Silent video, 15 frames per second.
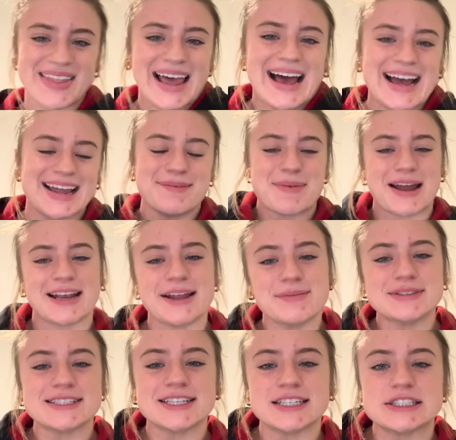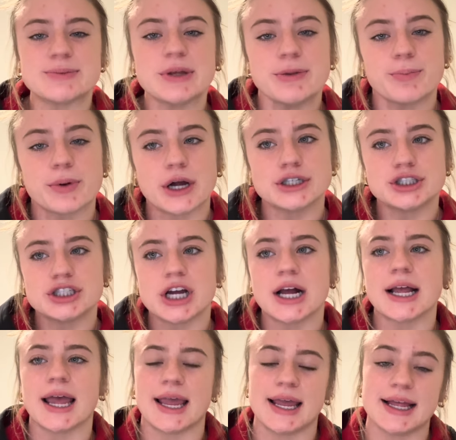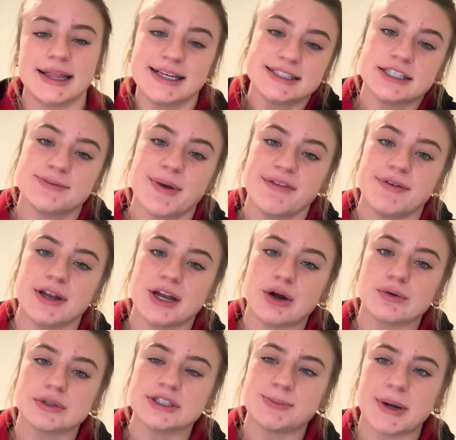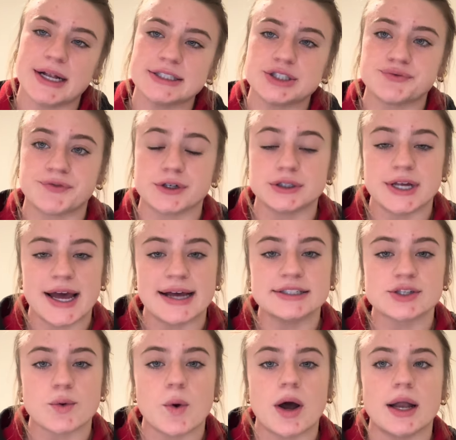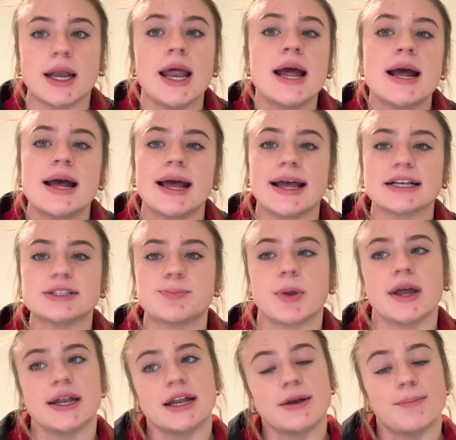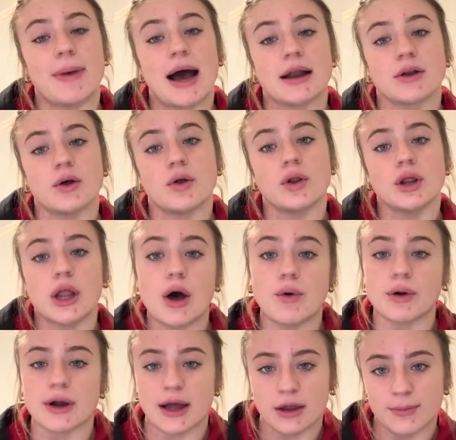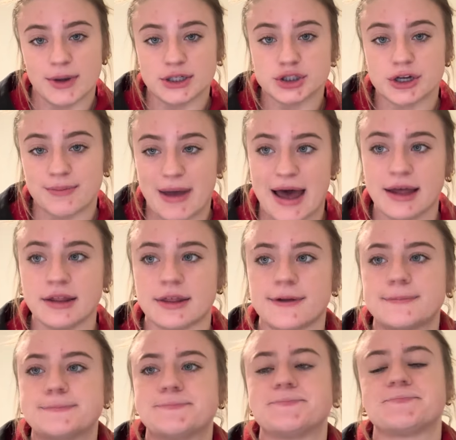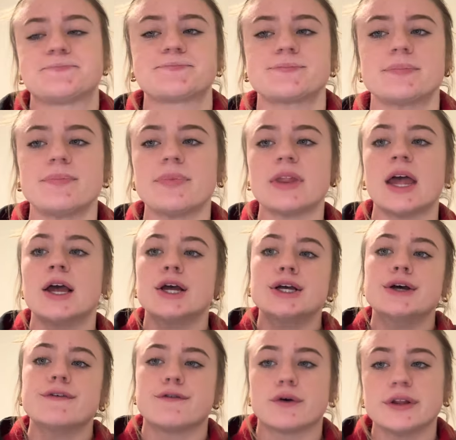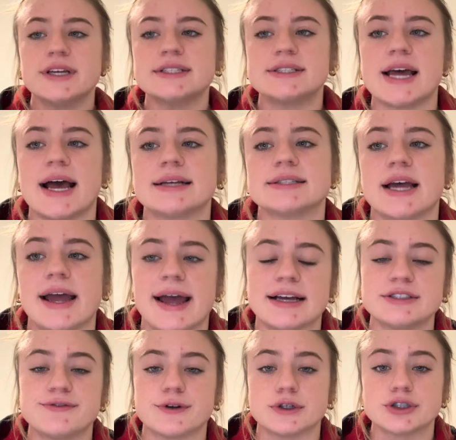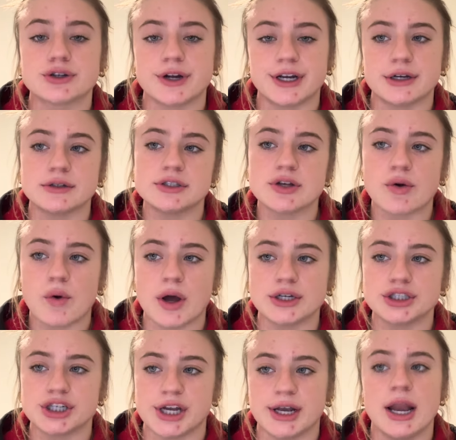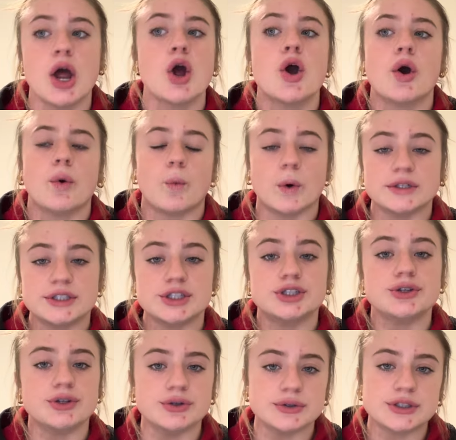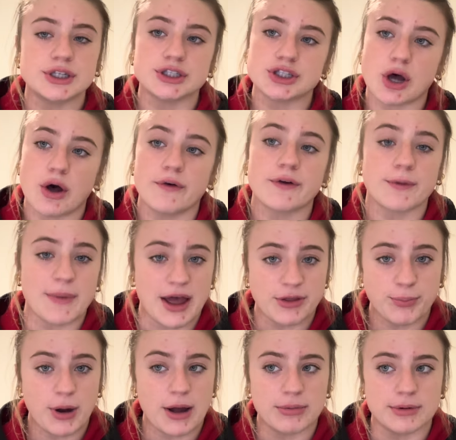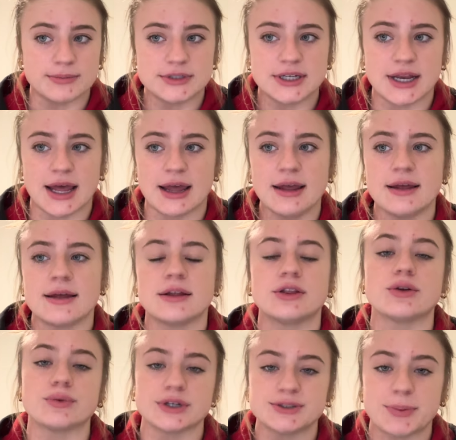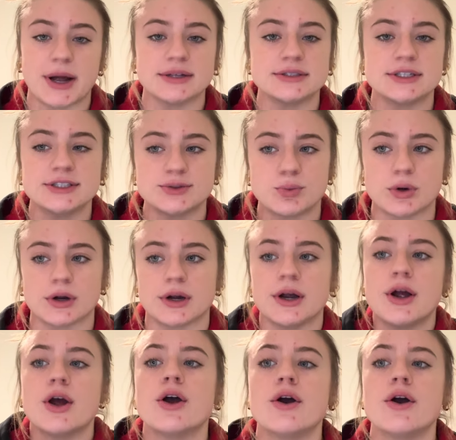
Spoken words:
Hi, my name is Elizabeth Brushchuck, and this is my video response for Task 1, Explain and Model Lower Elementary Math. For this task, I asked first graders the question, what did you use to solve our math problem today? The responses were